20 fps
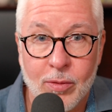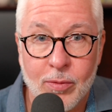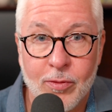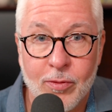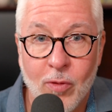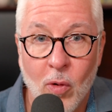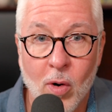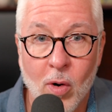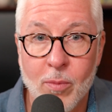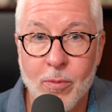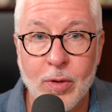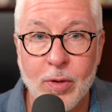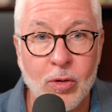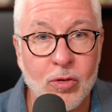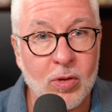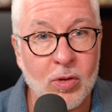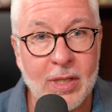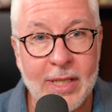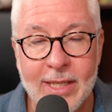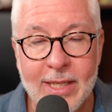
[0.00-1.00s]
form
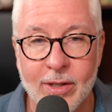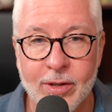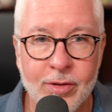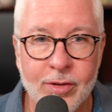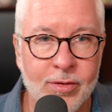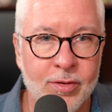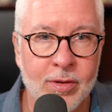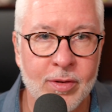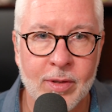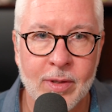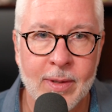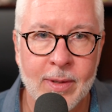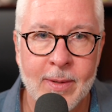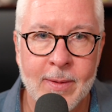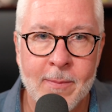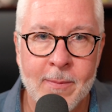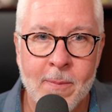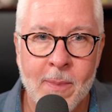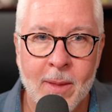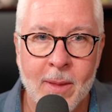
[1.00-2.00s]
future leaders
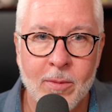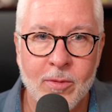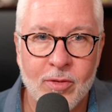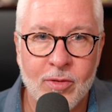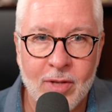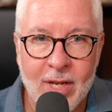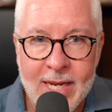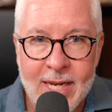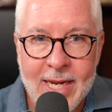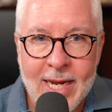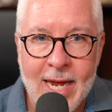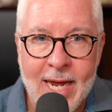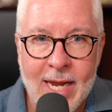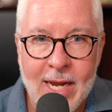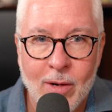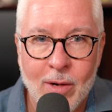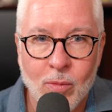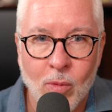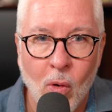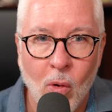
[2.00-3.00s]
sitting
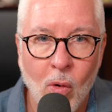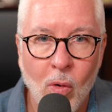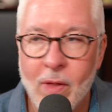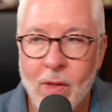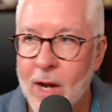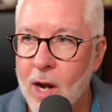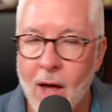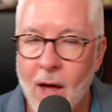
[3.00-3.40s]
in a role that